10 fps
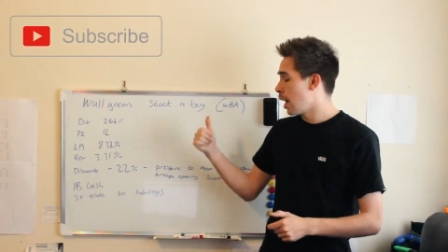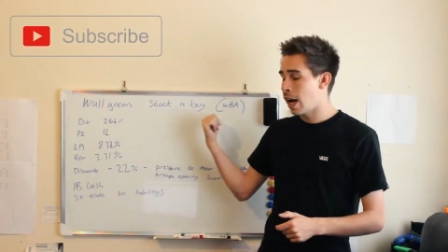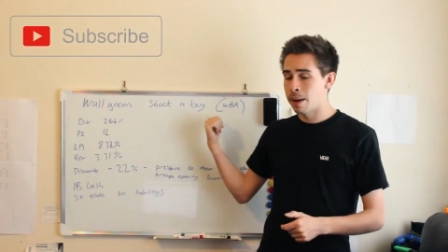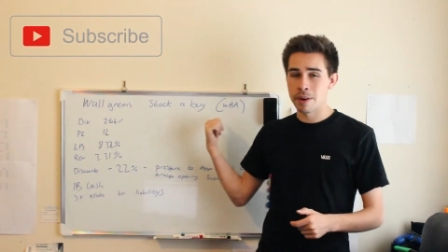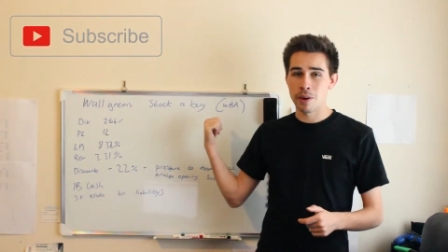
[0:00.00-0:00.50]

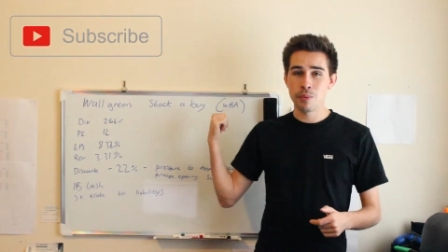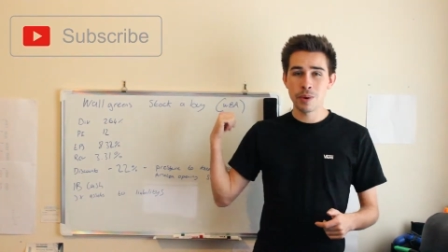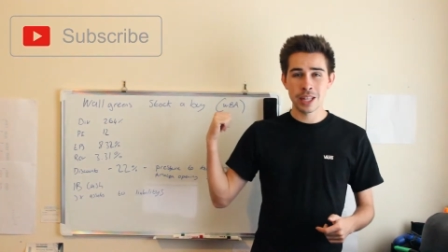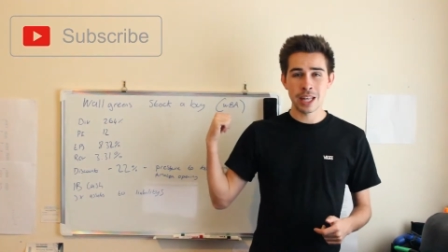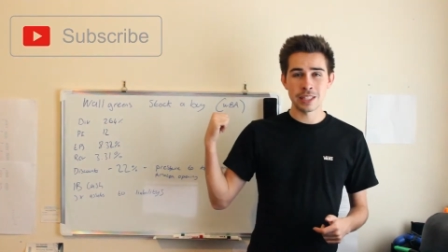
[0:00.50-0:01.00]
Um, I
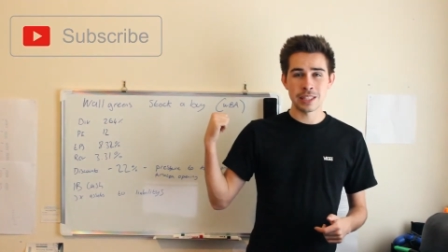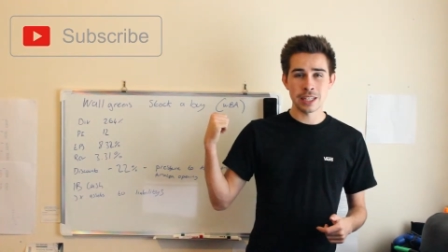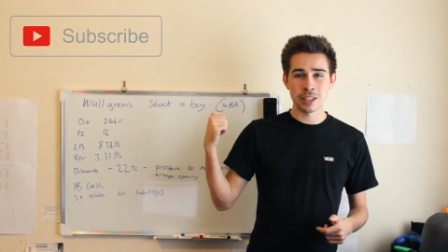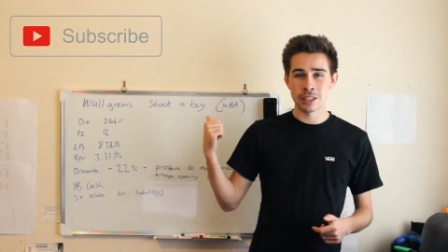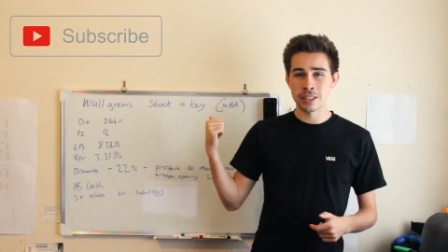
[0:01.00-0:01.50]
really like the
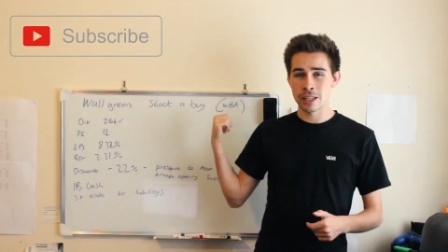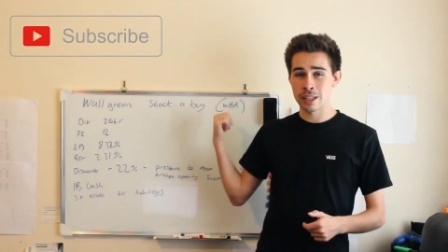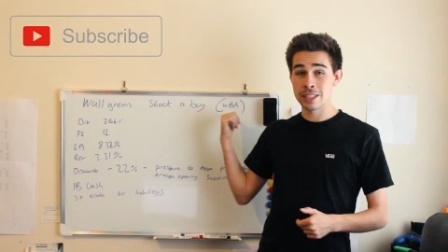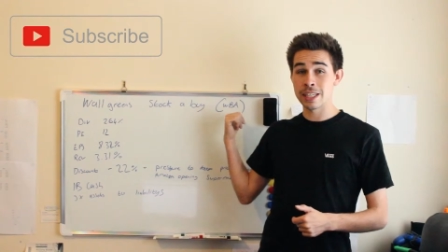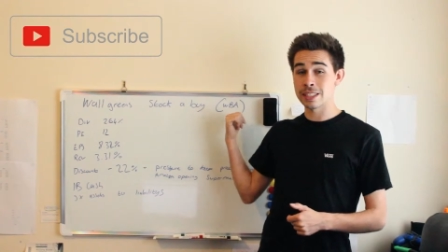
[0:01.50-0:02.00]
ticker,
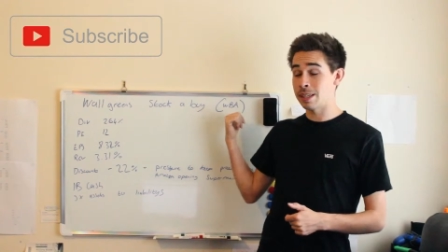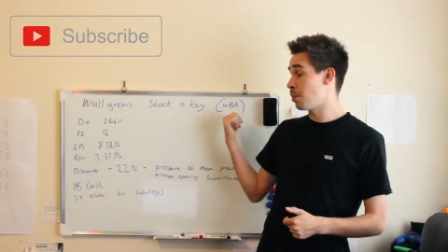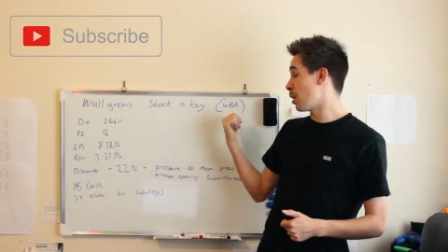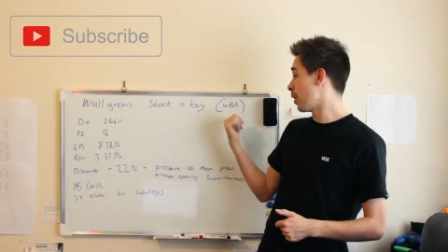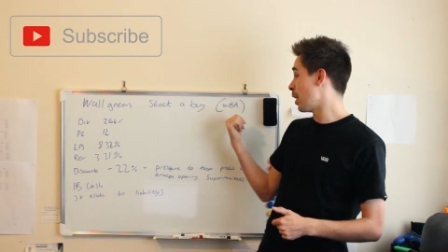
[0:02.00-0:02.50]
ticker
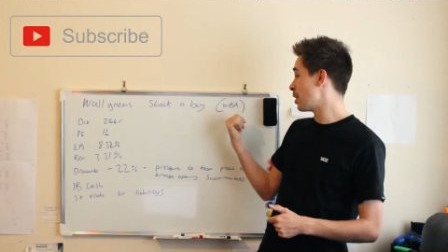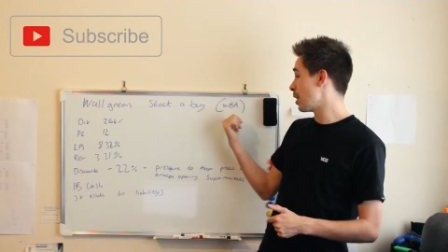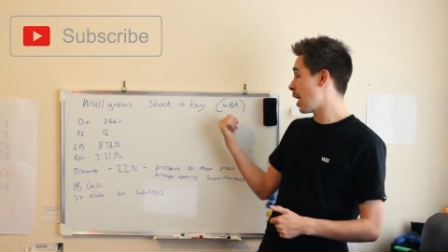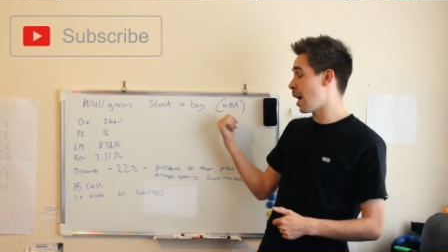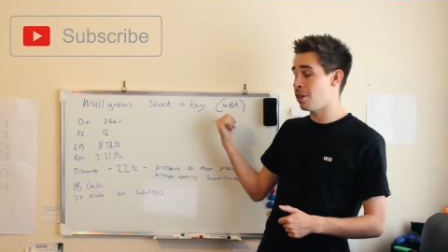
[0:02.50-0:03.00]
symbol on
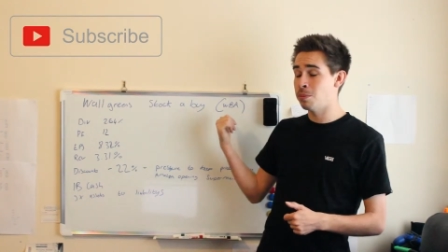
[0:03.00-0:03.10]
this, uh,